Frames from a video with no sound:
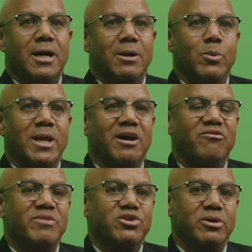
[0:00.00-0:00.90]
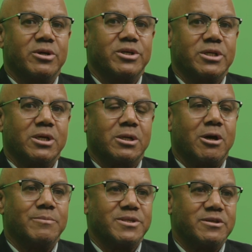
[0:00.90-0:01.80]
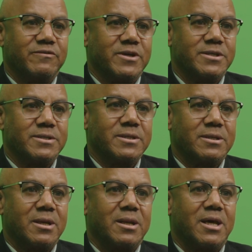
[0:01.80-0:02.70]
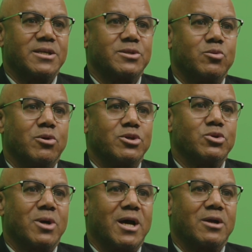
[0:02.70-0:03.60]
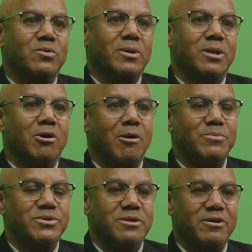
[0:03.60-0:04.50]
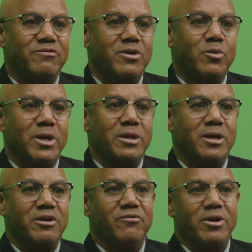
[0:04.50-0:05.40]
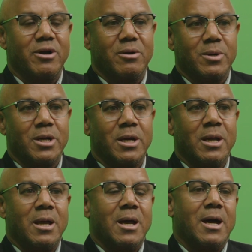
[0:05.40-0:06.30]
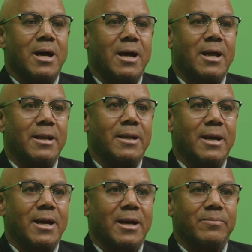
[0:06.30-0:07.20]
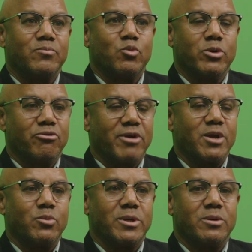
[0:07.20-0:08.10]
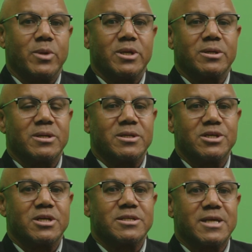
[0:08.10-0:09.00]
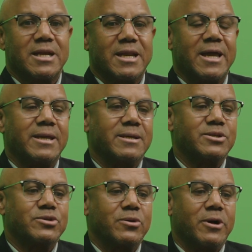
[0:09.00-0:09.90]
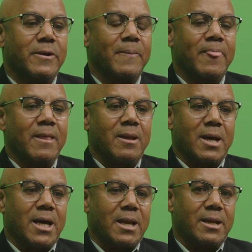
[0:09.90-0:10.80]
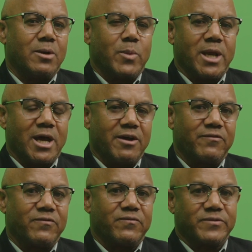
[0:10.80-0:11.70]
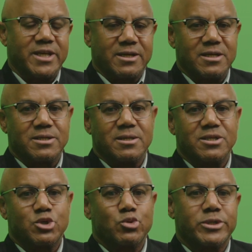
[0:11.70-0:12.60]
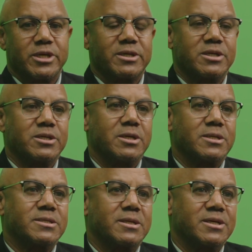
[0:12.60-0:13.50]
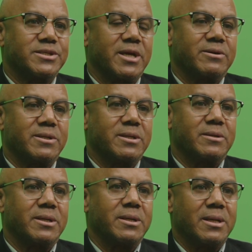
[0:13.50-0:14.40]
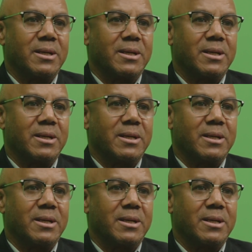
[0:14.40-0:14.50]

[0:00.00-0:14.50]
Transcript: We have meteorological observers. That's the ones who actually observe the weather every hour and would write what the weather conditions are like and so on. And then we have technicians, two technicians, a secretary,